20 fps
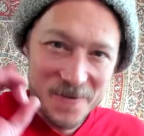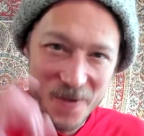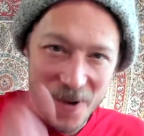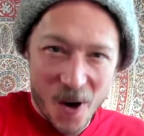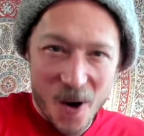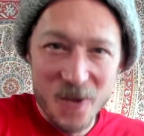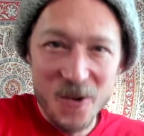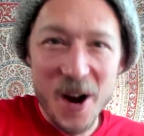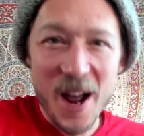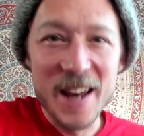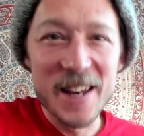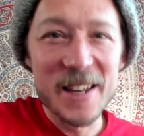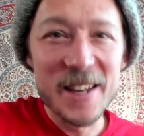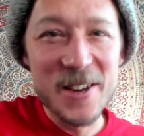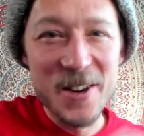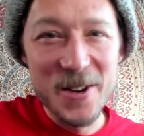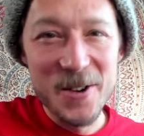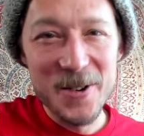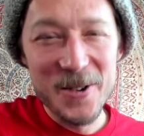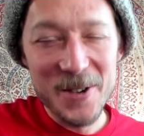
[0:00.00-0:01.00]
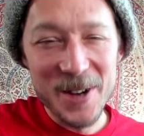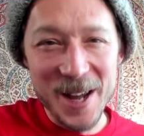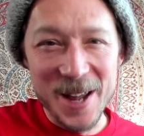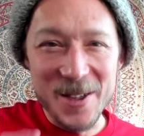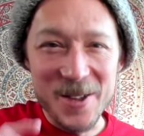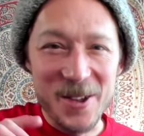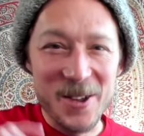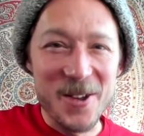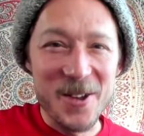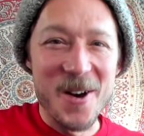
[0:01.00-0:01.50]
All right, here in
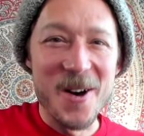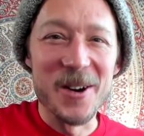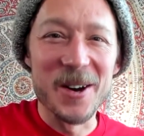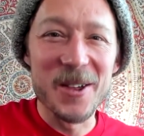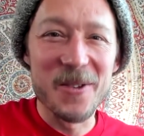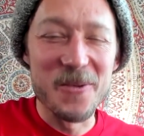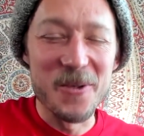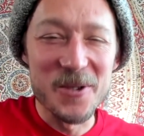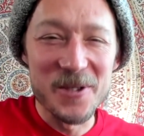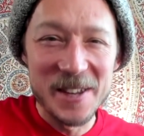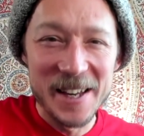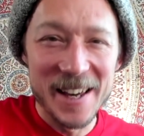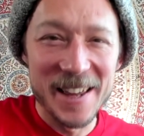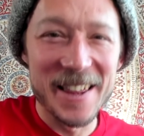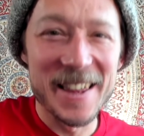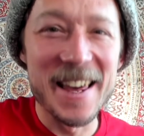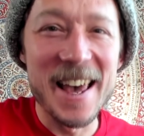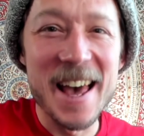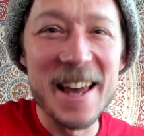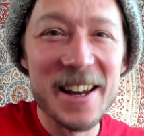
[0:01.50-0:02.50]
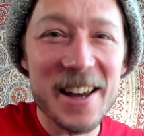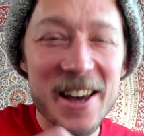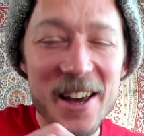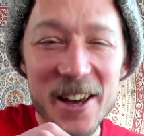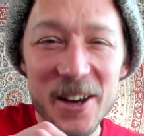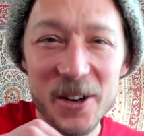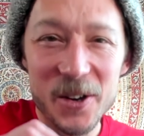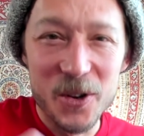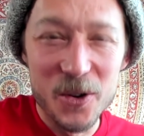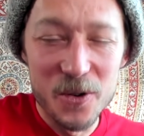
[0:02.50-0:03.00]
the song is where things get
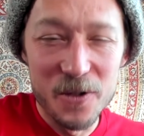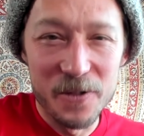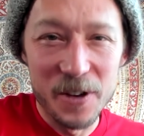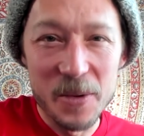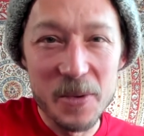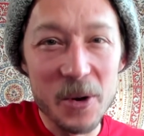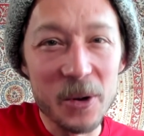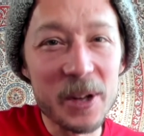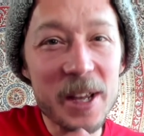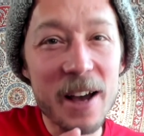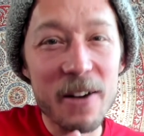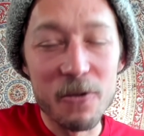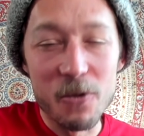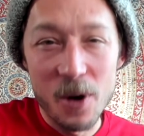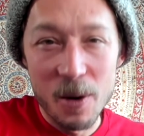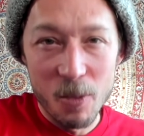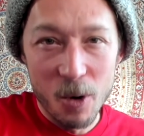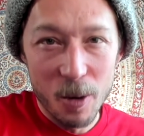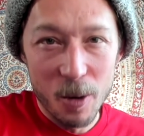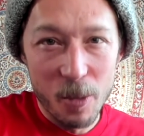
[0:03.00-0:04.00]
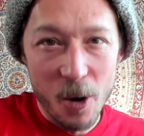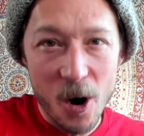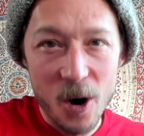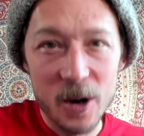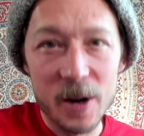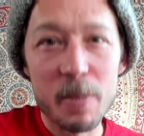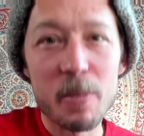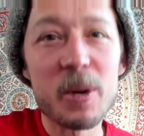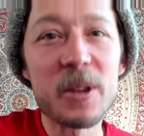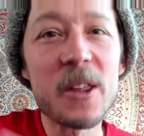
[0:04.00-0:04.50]
goofy. We only have one more
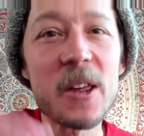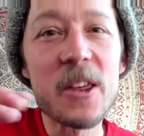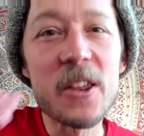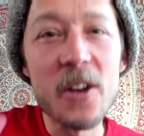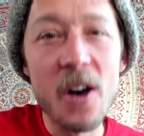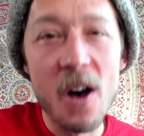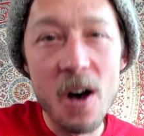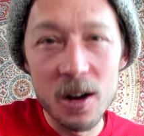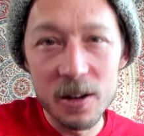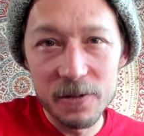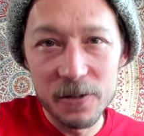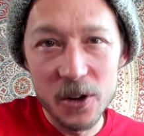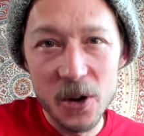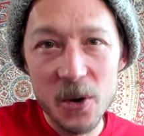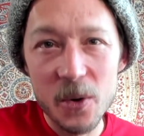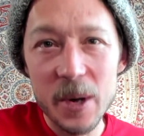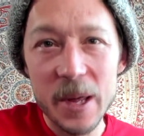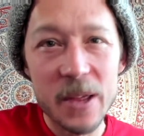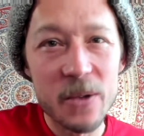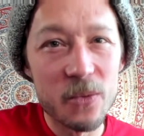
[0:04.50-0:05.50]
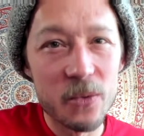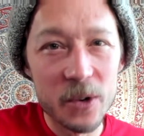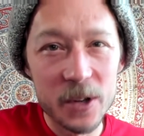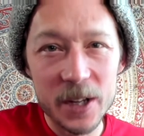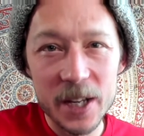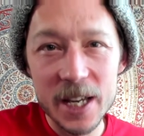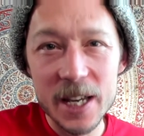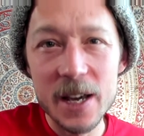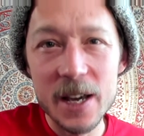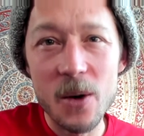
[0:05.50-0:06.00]
part, but the song flow is
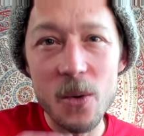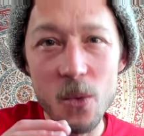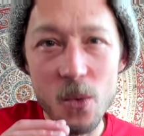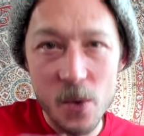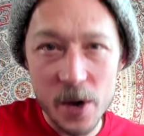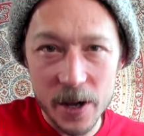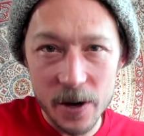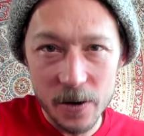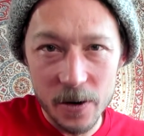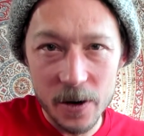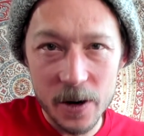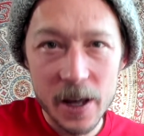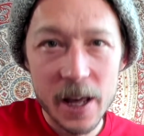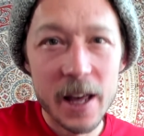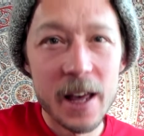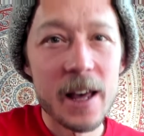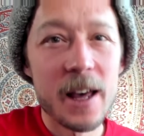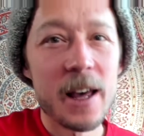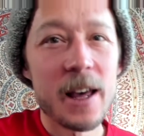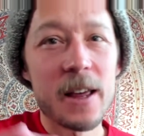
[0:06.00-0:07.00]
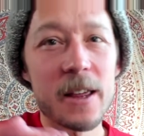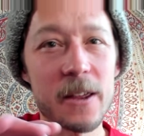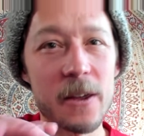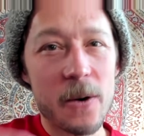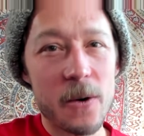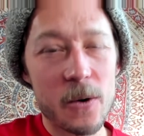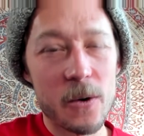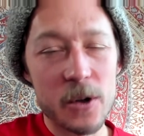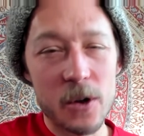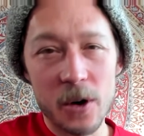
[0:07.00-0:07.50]
really weird.
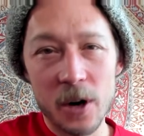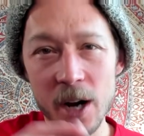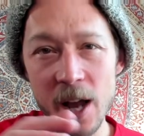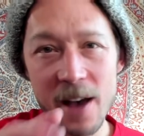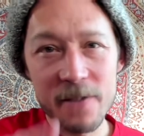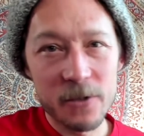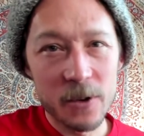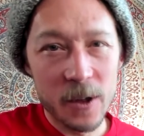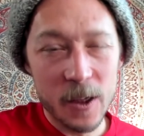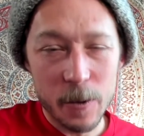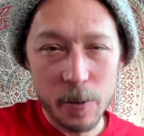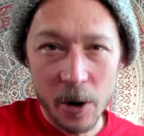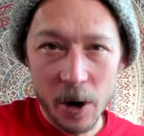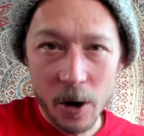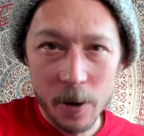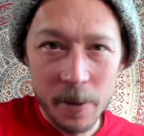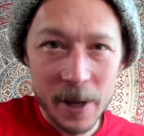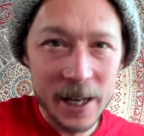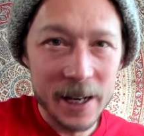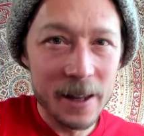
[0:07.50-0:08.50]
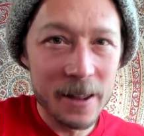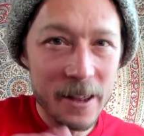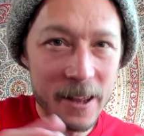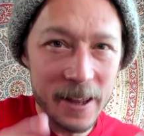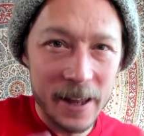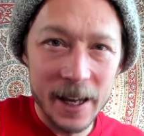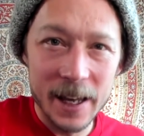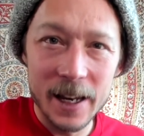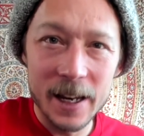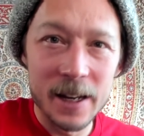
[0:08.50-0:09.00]
So you're going to have to experiment and
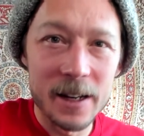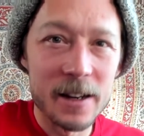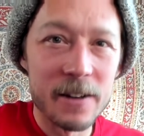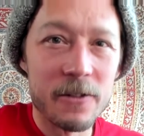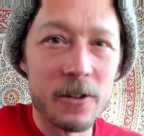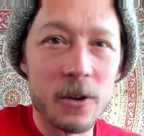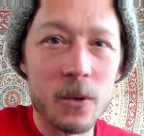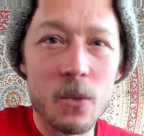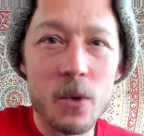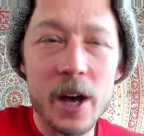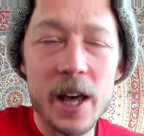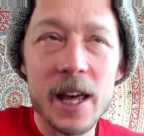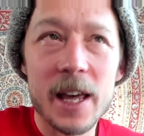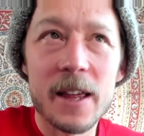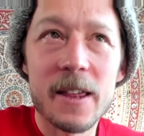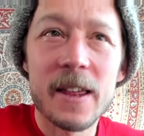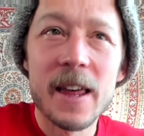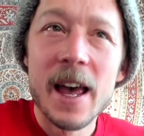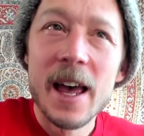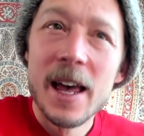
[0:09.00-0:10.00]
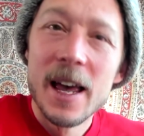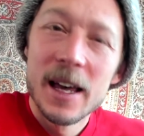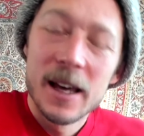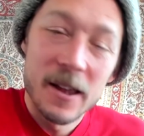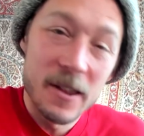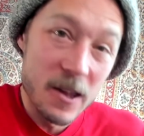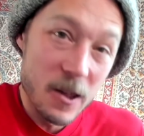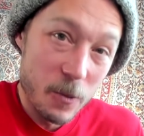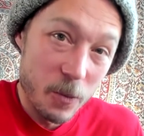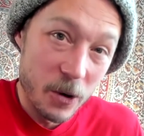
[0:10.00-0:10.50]
sing it in different ways
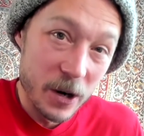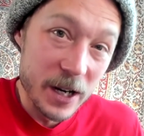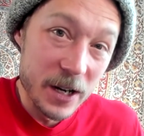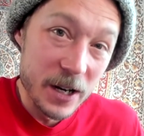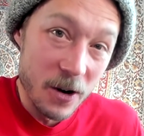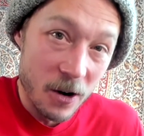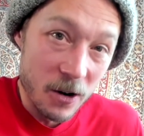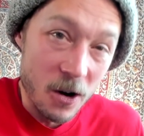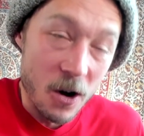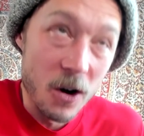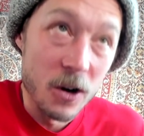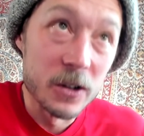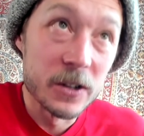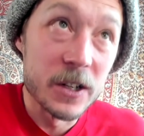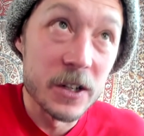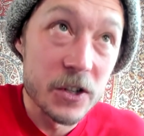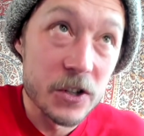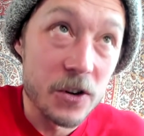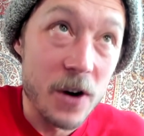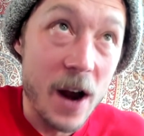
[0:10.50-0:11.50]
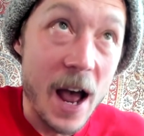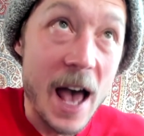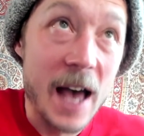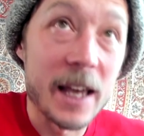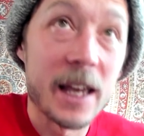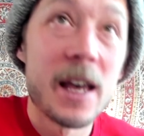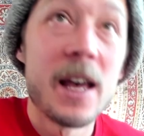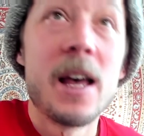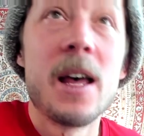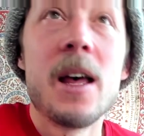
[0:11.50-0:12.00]
because it's pretty darn hard to
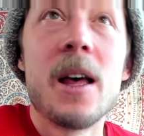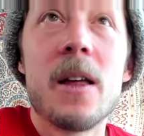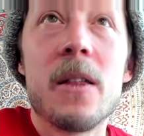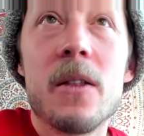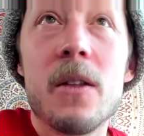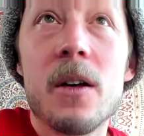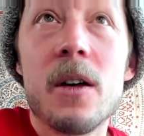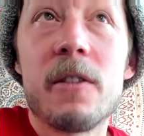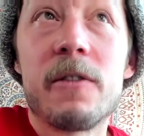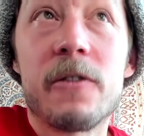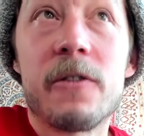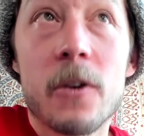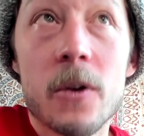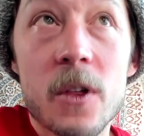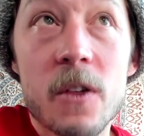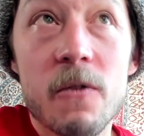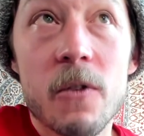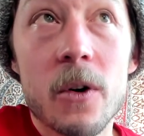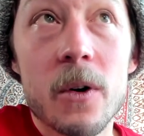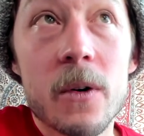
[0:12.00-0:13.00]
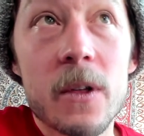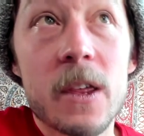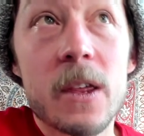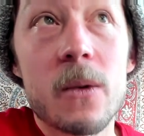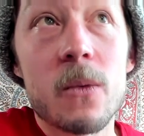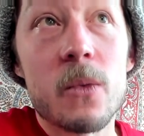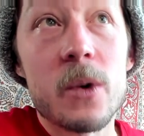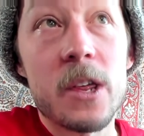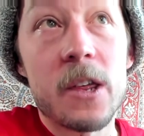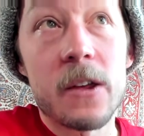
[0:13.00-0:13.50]
track. The first
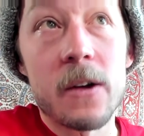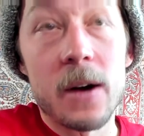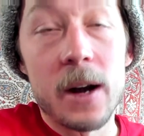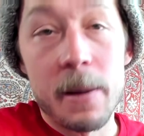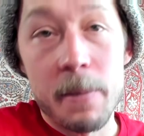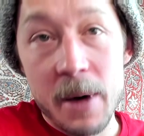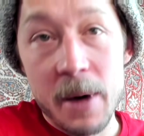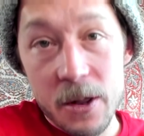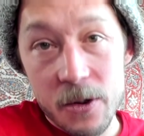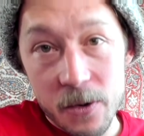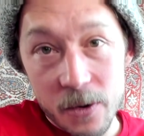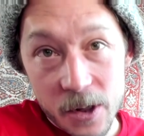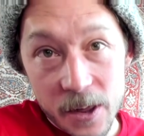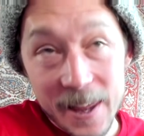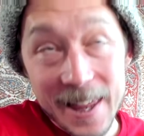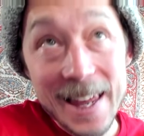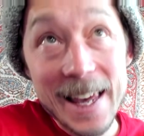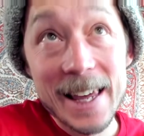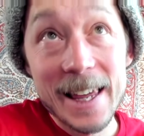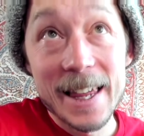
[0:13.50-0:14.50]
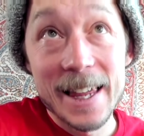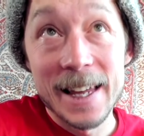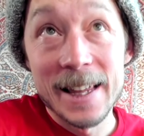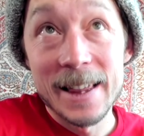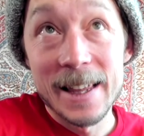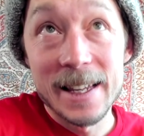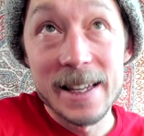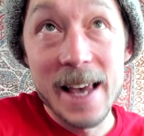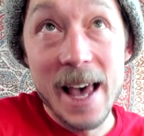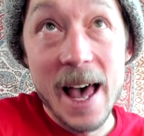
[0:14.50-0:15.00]
verse, we started at measure 6
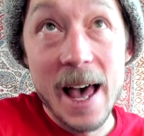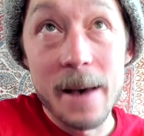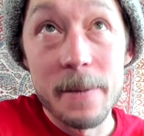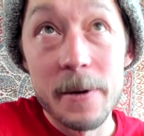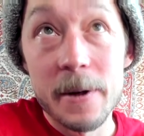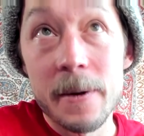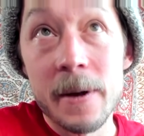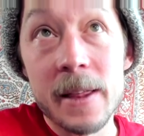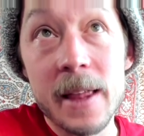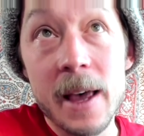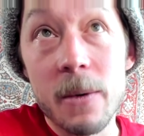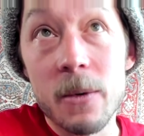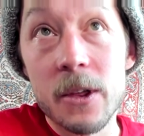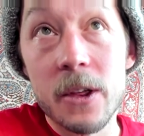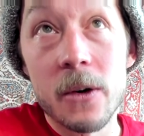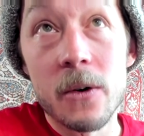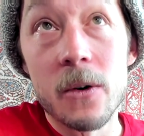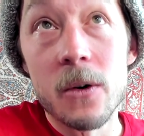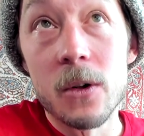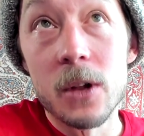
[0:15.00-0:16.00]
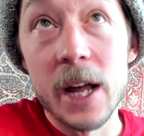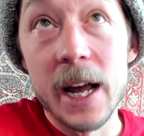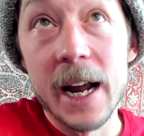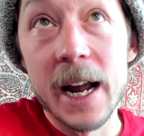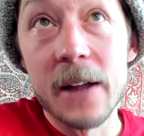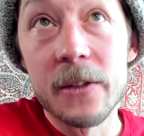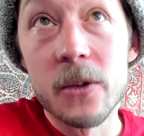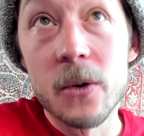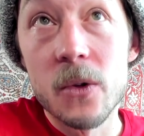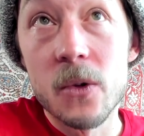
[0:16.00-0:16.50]
in the tab, and that was the whole I
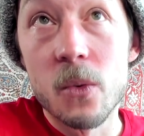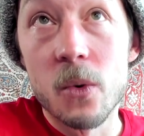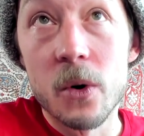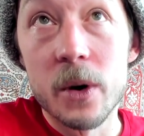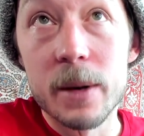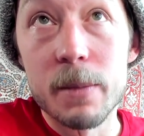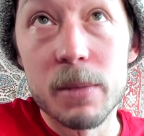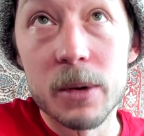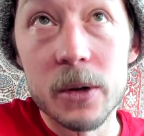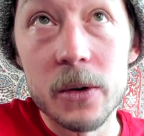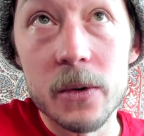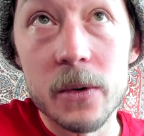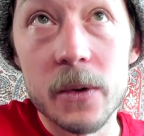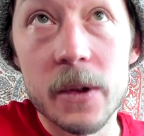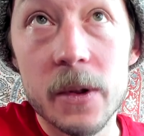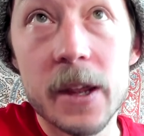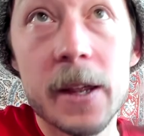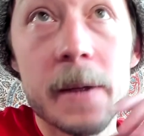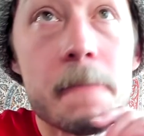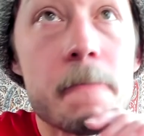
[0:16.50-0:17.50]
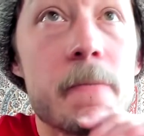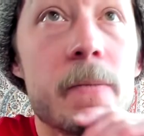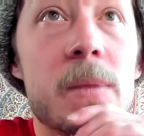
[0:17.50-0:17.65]
Got Those Worried Blues.